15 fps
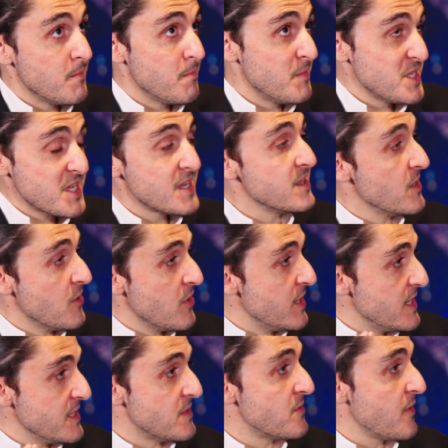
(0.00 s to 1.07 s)
basically the
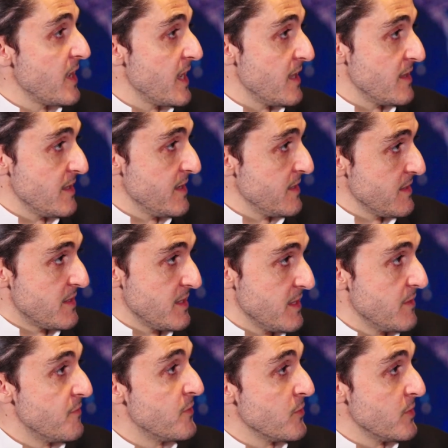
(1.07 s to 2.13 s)
only trend
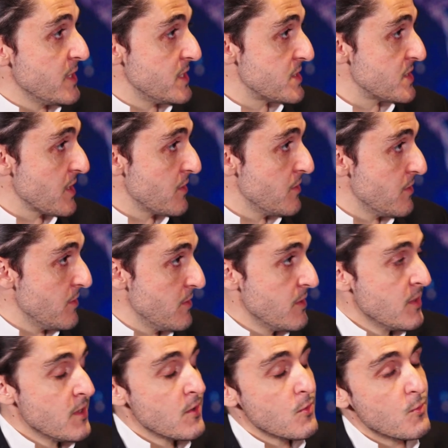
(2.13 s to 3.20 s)
until a few years ago,
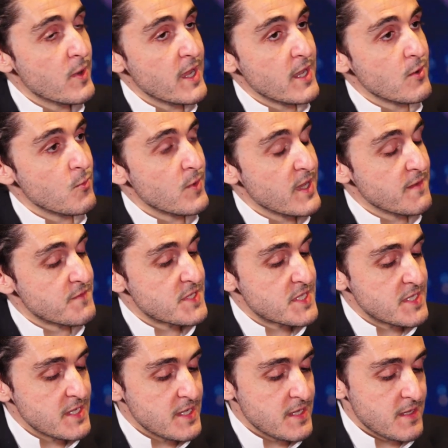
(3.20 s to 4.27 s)
when we have
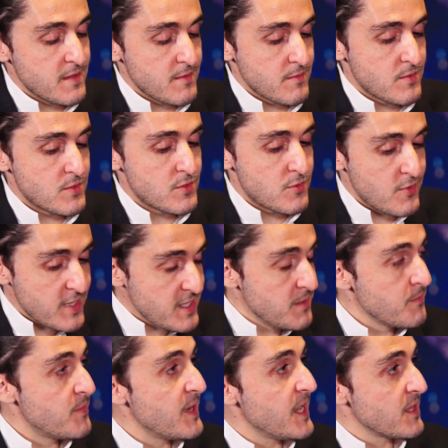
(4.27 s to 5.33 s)
seen
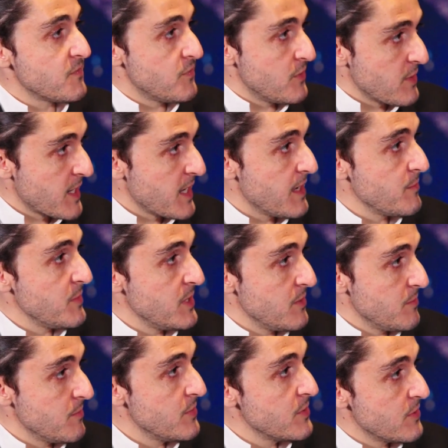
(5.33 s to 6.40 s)
trading platform coming
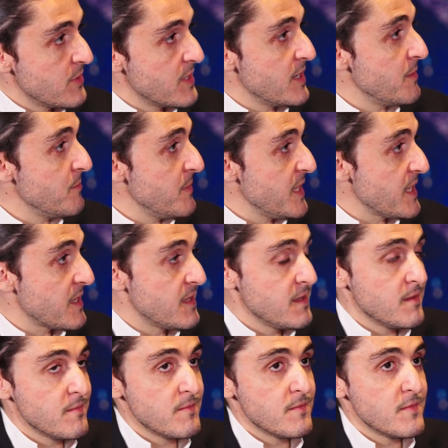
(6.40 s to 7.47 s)
on board and
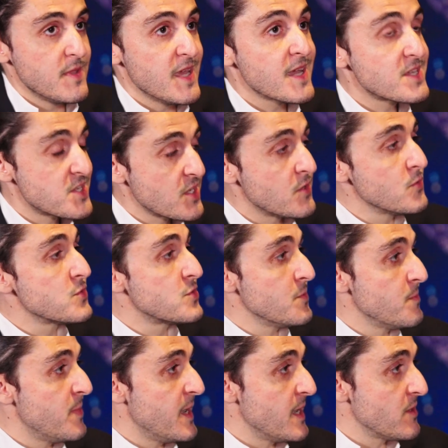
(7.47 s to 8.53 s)
making the
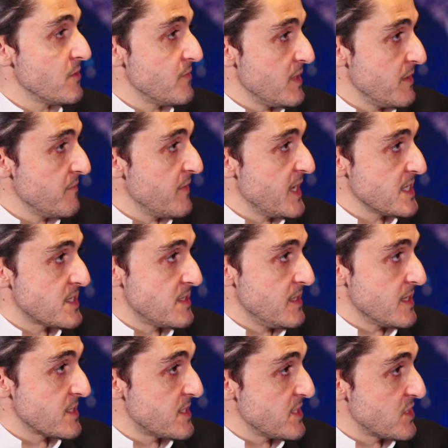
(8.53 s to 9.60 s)
execution part of the
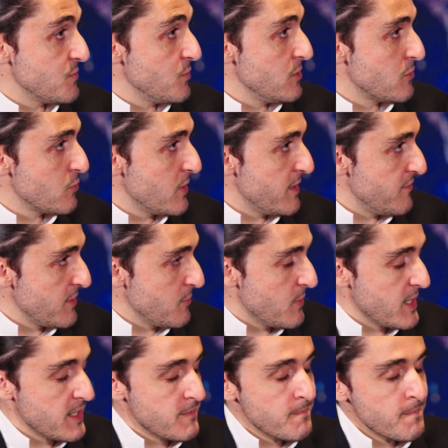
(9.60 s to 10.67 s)
investing accessible to everyone.